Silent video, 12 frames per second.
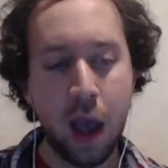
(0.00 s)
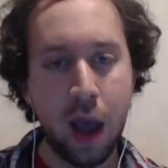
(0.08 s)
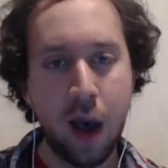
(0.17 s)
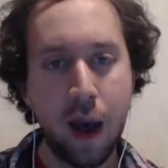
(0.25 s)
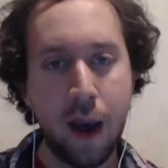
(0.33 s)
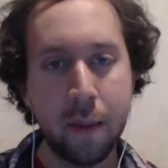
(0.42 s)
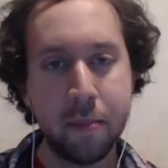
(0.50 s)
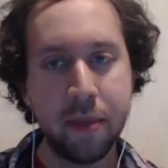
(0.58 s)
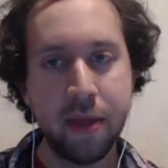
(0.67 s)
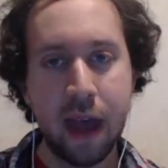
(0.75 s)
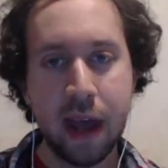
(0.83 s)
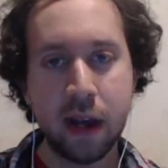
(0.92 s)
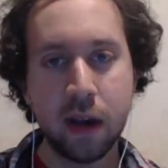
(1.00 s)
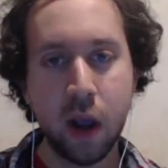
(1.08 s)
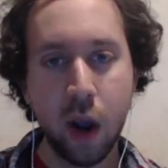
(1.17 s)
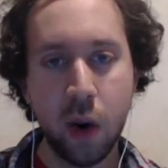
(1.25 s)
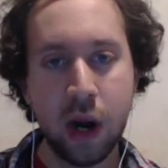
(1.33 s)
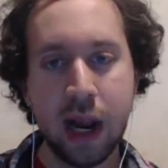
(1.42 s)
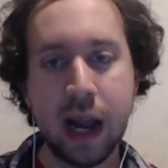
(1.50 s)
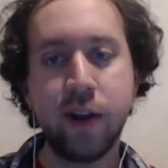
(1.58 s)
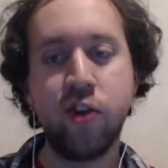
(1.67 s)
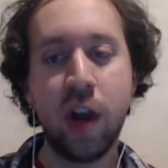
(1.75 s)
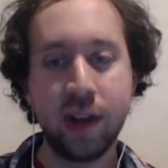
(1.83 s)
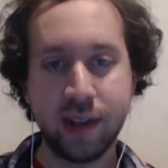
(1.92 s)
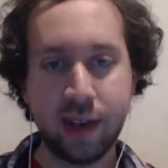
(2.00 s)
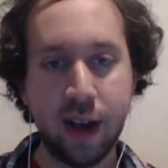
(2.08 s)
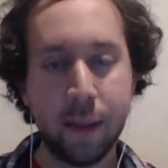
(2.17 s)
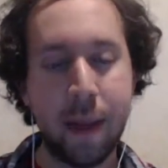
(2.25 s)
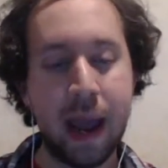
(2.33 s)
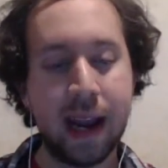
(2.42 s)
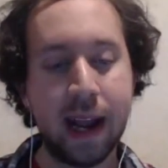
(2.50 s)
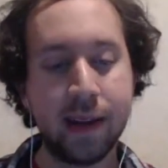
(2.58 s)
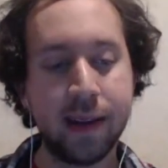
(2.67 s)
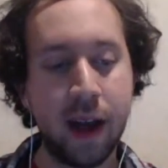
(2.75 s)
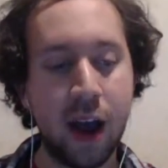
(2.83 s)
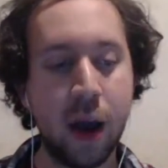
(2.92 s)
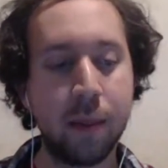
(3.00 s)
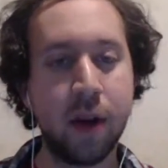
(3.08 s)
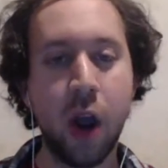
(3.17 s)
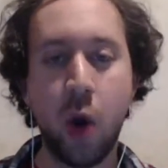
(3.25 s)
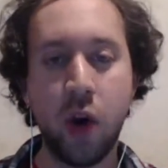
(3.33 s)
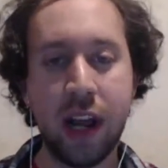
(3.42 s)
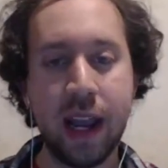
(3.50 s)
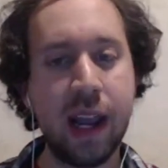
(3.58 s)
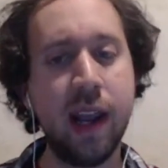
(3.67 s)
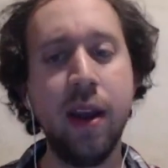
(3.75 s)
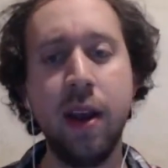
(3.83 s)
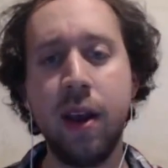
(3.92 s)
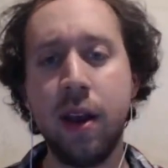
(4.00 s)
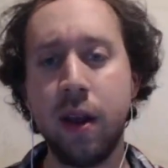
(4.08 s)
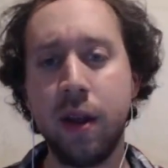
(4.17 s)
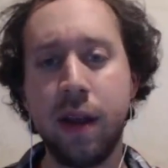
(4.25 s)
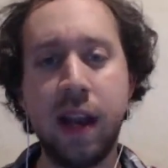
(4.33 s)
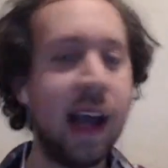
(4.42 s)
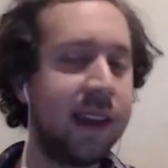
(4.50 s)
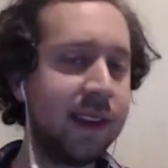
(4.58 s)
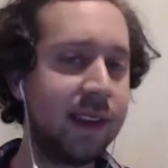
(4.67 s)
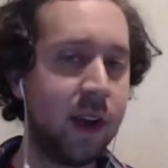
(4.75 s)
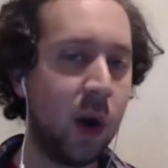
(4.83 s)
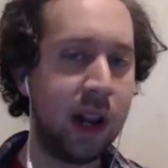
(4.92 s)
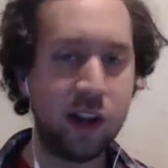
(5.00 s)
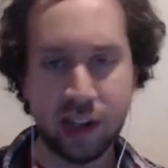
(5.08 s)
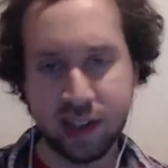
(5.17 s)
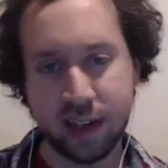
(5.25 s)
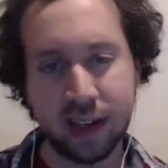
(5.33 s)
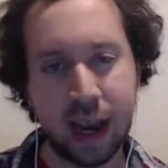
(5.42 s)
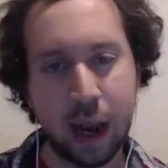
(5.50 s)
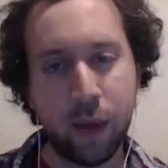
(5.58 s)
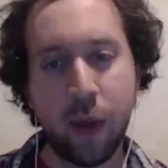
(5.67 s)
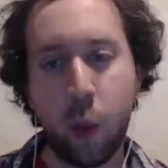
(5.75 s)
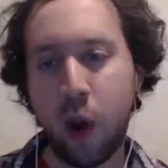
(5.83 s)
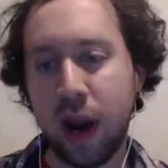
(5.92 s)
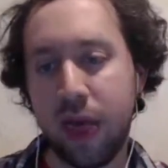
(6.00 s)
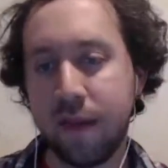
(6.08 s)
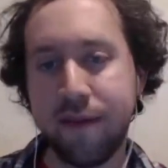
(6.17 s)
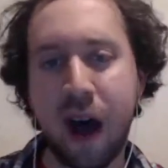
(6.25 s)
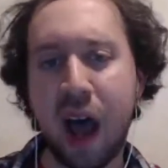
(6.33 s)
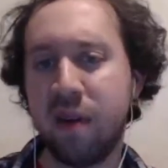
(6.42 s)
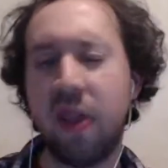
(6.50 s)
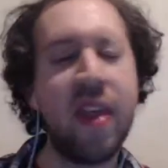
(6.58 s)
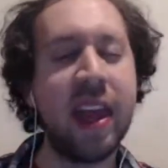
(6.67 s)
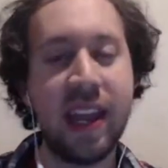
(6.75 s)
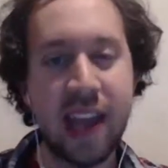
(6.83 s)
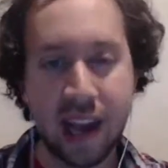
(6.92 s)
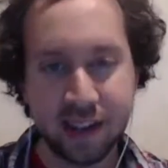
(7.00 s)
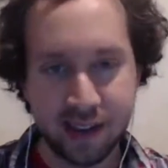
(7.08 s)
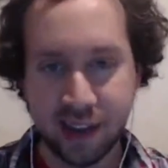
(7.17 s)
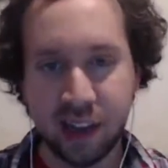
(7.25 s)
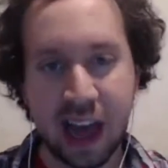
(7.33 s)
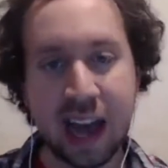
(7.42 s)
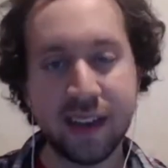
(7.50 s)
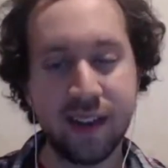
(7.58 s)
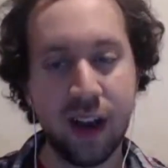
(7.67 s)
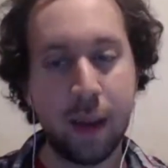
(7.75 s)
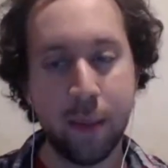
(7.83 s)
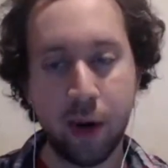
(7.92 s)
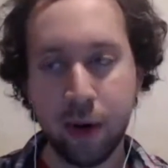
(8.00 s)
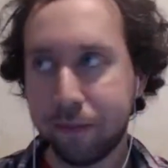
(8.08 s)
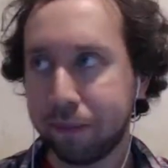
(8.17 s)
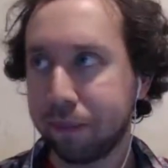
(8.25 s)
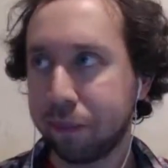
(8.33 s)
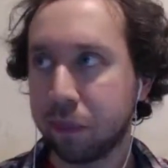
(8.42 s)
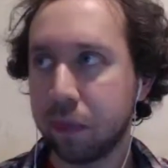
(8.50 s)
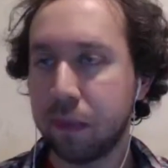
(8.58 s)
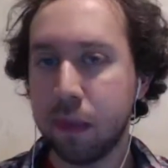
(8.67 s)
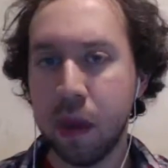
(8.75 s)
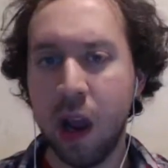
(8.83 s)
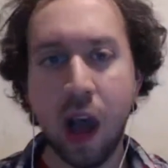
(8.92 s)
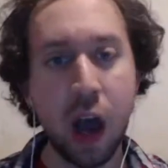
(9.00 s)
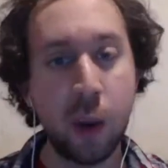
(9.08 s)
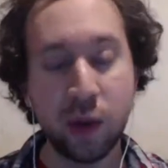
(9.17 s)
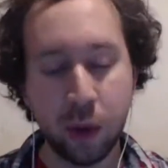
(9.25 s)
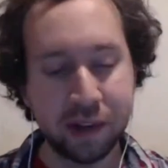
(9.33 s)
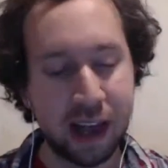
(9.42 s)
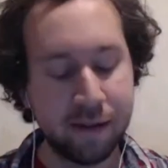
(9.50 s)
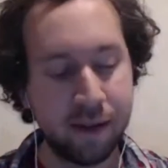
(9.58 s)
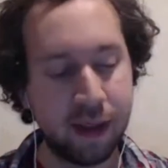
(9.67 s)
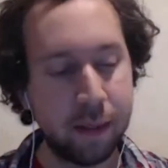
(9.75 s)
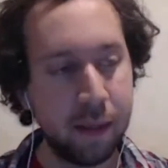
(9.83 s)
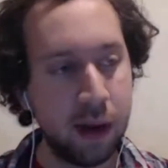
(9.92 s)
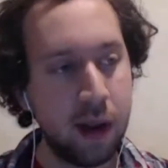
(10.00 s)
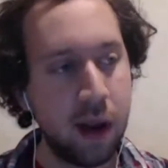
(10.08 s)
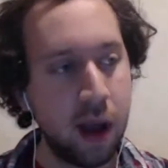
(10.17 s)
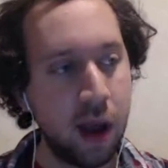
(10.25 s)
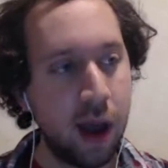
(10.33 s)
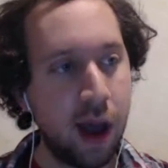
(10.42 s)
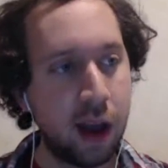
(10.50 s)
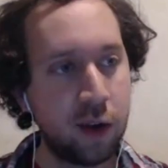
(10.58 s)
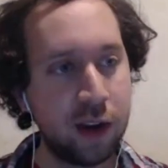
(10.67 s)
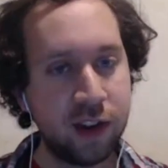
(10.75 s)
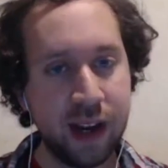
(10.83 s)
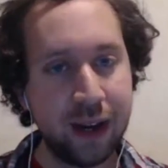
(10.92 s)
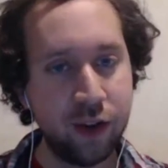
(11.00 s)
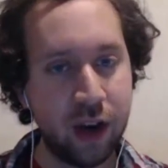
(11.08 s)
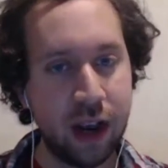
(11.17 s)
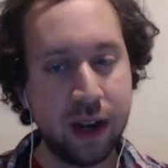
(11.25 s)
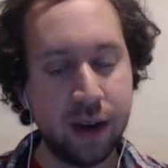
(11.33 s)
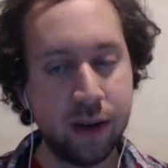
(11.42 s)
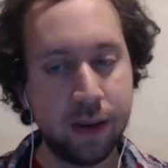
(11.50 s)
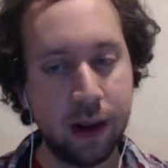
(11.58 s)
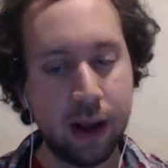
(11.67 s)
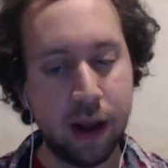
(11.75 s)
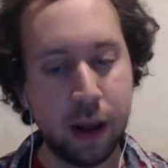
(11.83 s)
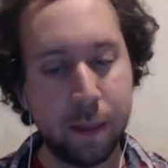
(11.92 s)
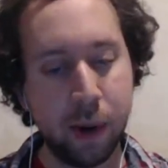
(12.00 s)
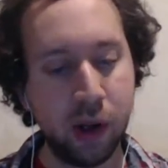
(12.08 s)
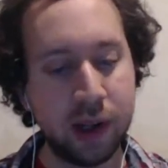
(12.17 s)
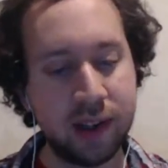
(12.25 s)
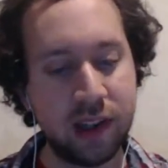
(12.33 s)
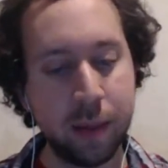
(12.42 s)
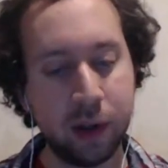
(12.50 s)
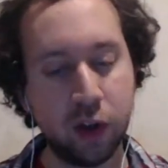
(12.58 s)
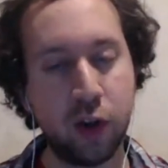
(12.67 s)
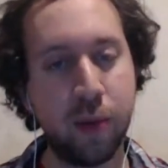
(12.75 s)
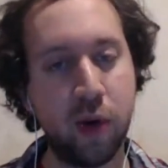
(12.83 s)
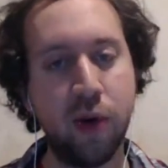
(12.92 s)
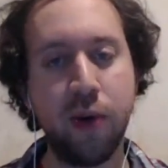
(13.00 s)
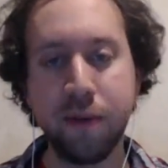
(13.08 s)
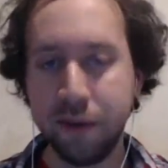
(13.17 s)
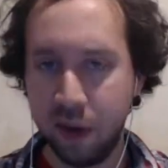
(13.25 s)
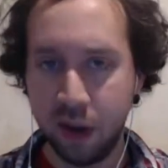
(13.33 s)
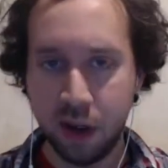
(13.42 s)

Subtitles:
Then Cody and Jessica make it. Cody and Jessica get the 1 and the 5, and they guess the last number, which works out for them. Christy and Jen pull a similar move,